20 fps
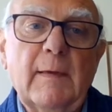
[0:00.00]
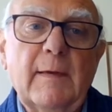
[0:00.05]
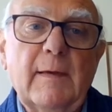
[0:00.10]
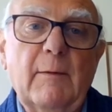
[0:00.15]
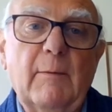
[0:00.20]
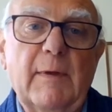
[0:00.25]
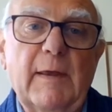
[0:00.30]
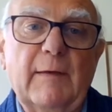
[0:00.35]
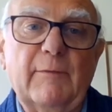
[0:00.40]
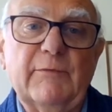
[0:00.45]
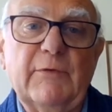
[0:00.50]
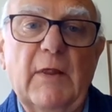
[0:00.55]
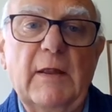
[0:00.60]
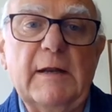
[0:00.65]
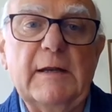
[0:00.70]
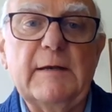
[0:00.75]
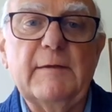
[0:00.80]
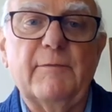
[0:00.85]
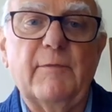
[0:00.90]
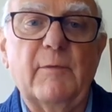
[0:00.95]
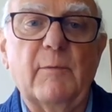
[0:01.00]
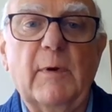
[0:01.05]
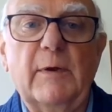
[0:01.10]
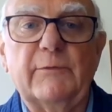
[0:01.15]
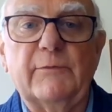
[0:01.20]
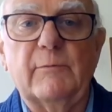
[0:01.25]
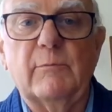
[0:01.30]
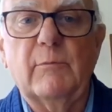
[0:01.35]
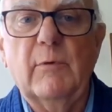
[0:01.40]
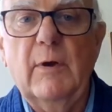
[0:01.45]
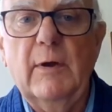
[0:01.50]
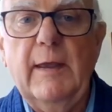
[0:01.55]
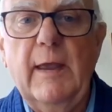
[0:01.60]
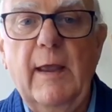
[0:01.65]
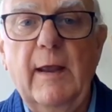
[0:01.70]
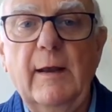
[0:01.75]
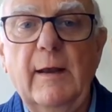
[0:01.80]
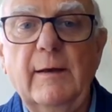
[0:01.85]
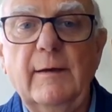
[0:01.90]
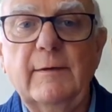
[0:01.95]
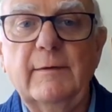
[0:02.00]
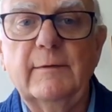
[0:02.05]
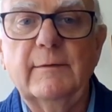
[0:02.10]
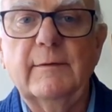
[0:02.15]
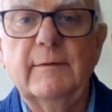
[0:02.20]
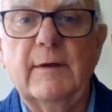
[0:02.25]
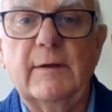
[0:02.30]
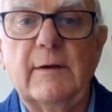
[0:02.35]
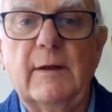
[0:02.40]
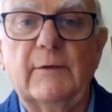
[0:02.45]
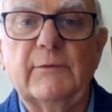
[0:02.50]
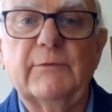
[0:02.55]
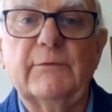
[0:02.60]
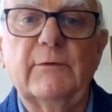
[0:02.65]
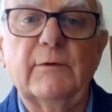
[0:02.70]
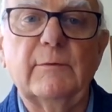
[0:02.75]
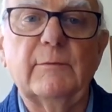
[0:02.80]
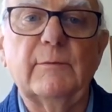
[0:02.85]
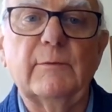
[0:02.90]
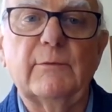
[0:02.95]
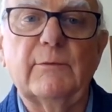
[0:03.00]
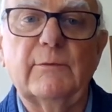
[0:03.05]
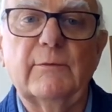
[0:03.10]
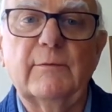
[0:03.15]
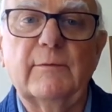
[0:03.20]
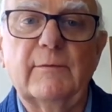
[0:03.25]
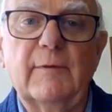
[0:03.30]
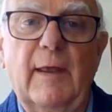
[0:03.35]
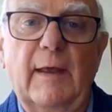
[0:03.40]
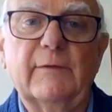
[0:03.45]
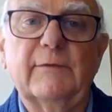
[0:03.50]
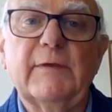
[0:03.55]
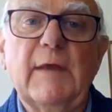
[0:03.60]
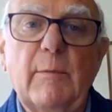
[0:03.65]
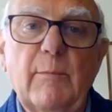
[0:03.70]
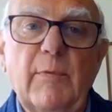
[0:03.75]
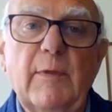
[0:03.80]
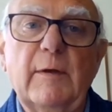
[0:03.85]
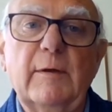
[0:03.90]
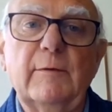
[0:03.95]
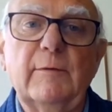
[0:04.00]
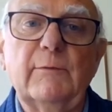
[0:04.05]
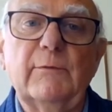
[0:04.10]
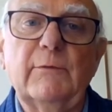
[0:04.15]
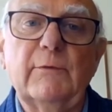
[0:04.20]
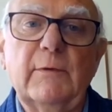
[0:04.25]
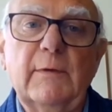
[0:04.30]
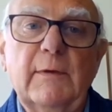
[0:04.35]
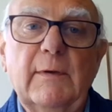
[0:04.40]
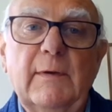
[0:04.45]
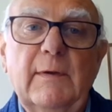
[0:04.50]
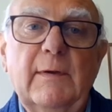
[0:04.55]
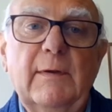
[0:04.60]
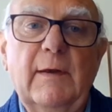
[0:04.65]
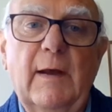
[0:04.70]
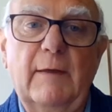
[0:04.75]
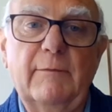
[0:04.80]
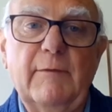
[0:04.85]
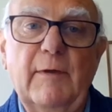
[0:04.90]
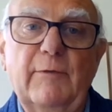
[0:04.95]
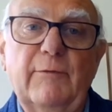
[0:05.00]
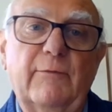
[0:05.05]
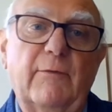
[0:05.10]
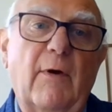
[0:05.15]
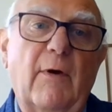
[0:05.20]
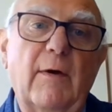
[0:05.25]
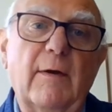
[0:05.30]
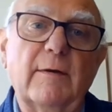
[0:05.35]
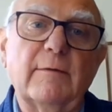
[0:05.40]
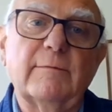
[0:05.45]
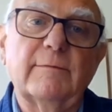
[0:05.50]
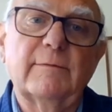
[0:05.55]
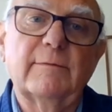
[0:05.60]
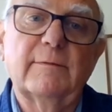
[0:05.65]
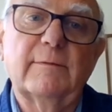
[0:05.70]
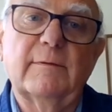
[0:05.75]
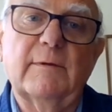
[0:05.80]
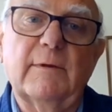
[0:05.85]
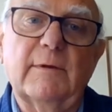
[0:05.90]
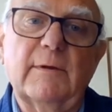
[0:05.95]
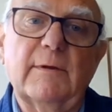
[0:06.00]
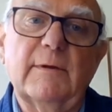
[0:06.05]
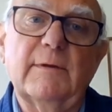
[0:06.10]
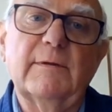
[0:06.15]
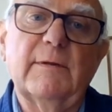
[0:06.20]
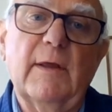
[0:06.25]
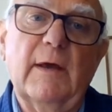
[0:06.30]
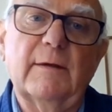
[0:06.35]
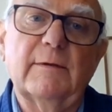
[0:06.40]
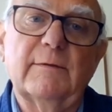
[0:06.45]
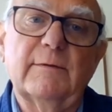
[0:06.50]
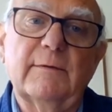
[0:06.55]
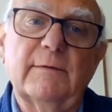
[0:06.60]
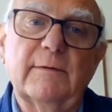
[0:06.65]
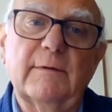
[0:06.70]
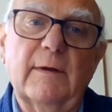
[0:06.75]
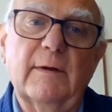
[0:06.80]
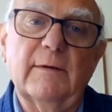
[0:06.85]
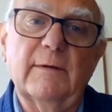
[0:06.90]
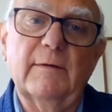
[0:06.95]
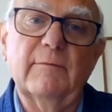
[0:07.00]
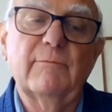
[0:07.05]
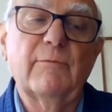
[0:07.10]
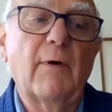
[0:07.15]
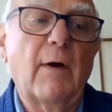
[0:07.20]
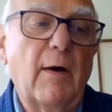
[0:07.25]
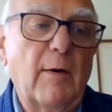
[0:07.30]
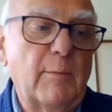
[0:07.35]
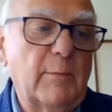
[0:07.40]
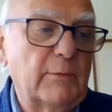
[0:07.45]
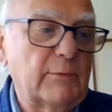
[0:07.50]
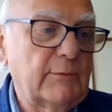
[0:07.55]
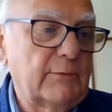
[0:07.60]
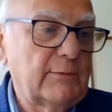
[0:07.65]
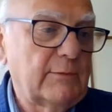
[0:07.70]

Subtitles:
We have slightly different ways of working, and our students accept those and they thrive in that environment.